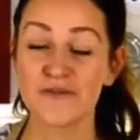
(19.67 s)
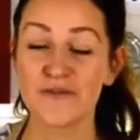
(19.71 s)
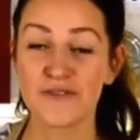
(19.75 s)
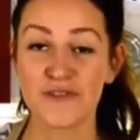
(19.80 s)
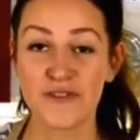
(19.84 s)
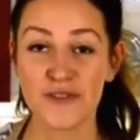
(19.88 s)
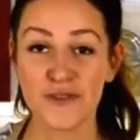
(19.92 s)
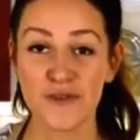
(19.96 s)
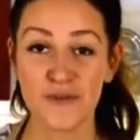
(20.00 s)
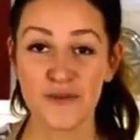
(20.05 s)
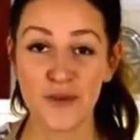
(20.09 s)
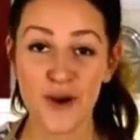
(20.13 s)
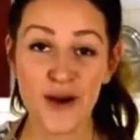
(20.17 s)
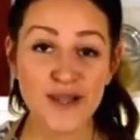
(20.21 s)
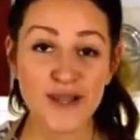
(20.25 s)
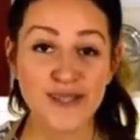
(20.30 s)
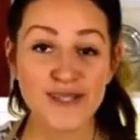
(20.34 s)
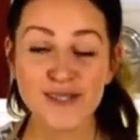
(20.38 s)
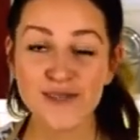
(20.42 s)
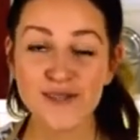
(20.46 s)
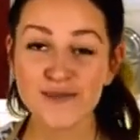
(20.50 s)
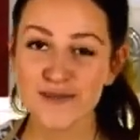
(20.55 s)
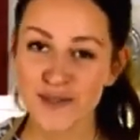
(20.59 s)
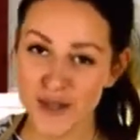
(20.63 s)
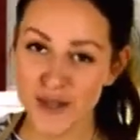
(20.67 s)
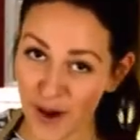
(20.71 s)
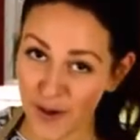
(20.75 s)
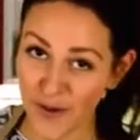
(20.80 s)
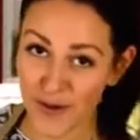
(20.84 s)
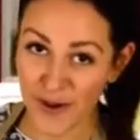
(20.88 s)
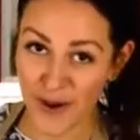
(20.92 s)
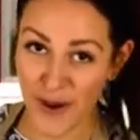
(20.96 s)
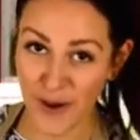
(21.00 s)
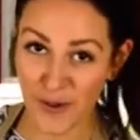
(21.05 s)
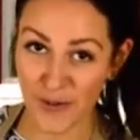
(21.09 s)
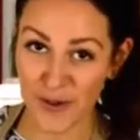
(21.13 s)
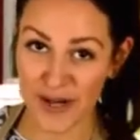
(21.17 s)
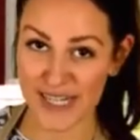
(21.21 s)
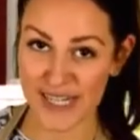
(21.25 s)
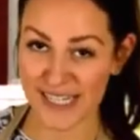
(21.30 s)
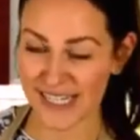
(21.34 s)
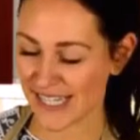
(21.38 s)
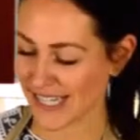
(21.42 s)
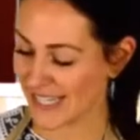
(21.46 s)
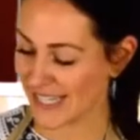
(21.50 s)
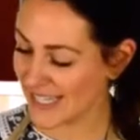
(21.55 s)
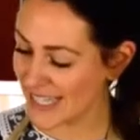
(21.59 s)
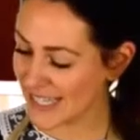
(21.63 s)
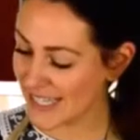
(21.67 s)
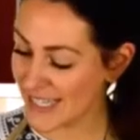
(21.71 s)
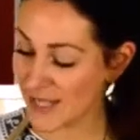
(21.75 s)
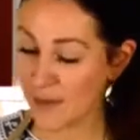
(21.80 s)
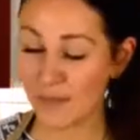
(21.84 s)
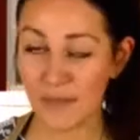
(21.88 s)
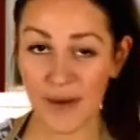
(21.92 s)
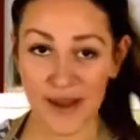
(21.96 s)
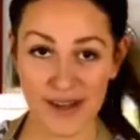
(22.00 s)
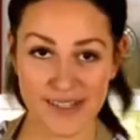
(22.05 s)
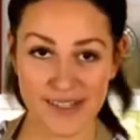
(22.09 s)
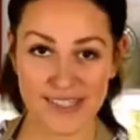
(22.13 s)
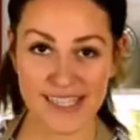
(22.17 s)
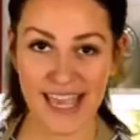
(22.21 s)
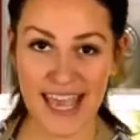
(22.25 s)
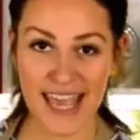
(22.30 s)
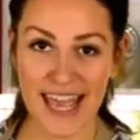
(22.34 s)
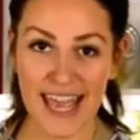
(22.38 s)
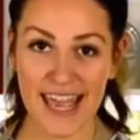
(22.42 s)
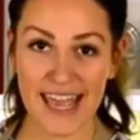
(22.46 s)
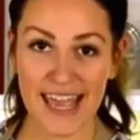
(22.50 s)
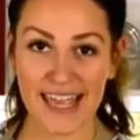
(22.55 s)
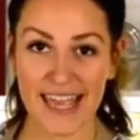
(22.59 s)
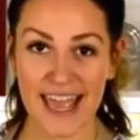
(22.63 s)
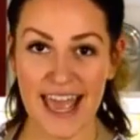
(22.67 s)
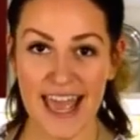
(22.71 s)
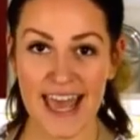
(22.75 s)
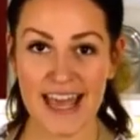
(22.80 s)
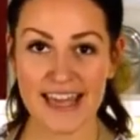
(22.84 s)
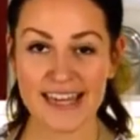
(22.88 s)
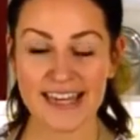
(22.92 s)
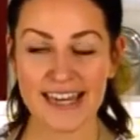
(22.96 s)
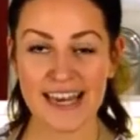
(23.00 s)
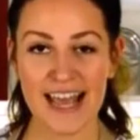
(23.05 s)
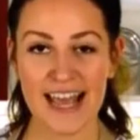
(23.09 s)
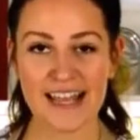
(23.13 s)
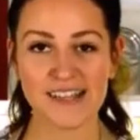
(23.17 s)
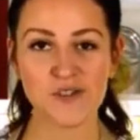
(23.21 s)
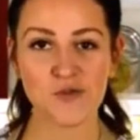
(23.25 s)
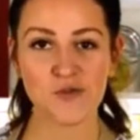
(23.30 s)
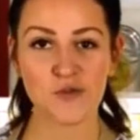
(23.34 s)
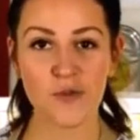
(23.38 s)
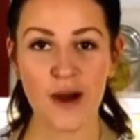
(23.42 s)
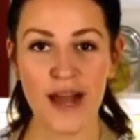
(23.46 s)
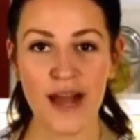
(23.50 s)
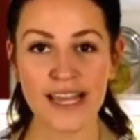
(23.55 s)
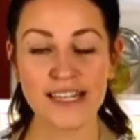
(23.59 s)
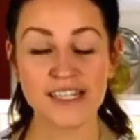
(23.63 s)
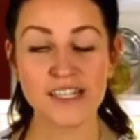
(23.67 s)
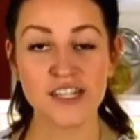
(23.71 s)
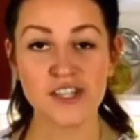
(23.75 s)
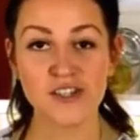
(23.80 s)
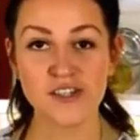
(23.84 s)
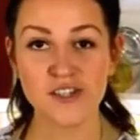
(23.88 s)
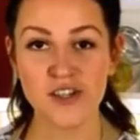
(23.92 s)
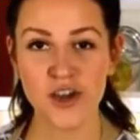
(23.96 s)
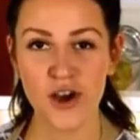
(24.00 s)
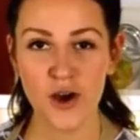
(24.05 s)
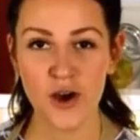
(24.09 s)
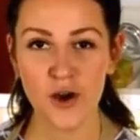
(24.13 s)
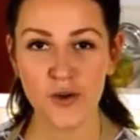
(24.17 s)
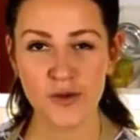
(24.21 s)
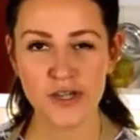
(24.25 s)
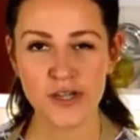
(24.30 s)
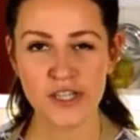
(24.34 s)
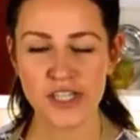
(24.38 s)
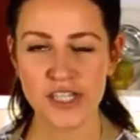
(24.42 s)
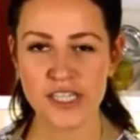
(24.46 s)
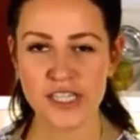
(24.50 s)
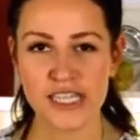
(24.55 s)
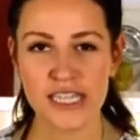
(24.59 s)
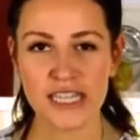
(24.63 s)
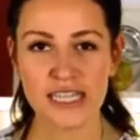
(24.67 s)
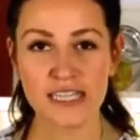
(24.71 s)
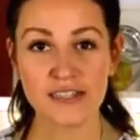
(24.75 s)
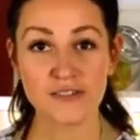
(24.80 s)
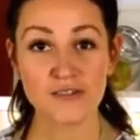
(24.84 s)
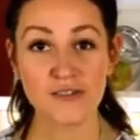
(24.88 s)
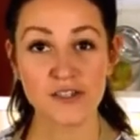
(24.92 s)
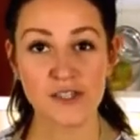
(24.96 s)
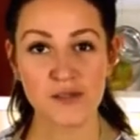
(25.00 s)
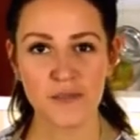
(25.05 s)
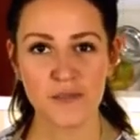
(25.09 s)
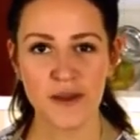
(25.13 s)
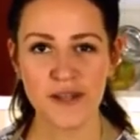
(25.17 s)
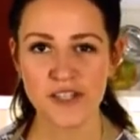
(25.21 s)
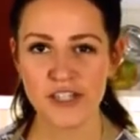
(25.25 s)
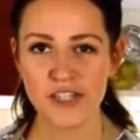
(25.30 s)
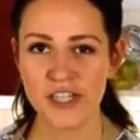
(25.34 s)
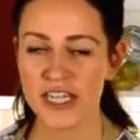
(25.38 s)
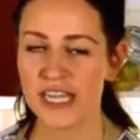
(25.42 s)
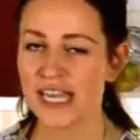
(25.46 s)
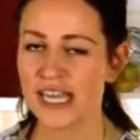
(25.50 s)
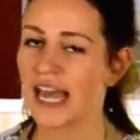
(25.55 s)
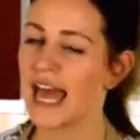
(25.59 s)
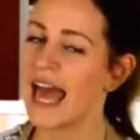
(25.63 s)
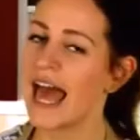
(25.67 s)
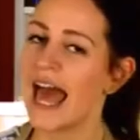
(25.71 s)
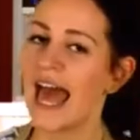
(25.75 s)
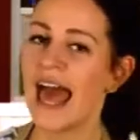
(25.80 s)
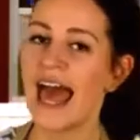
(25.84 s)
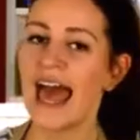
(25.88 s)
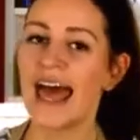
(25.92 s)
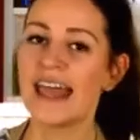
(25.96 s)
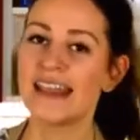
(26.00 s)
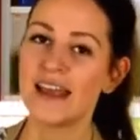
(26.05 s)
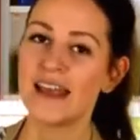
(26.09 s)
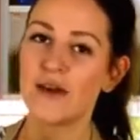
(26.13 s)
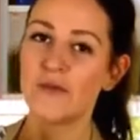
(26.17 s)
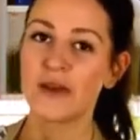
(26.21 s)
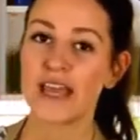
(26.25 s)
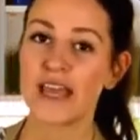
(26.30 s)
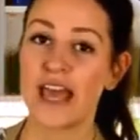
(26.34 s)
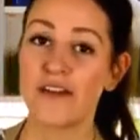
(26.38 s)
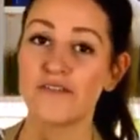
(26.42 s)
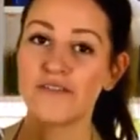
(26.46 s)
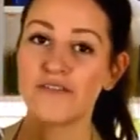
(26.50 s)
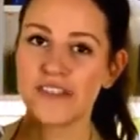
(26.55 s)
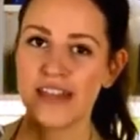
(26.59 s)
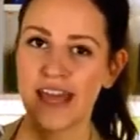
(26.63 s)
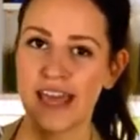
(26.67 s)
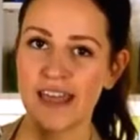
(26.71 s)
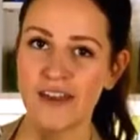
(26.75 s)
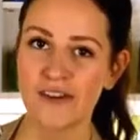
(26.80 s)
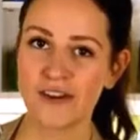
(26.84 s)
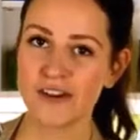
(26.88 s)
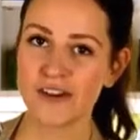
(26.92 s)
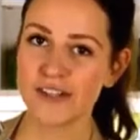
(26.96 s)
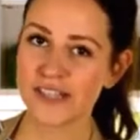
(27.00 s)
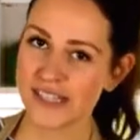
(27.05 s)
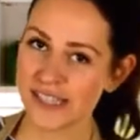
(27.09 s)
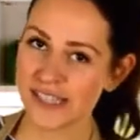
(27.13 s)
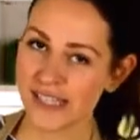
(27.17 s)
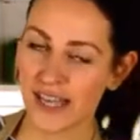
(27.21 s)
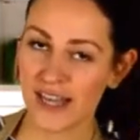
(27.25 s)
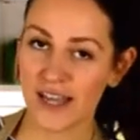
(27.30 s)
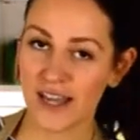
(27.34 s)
For the ones who don't know what it is, it's a Bundt cake and it has a white dough which is a little spongy, and then we have layers.